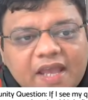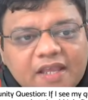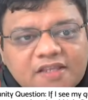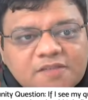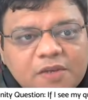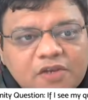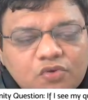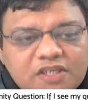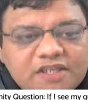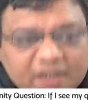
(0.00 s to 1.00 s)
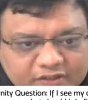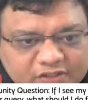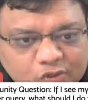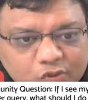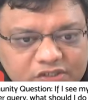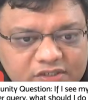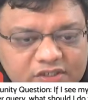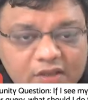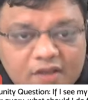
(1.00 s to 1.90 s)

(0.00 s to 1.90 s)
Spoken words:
is been using that resources.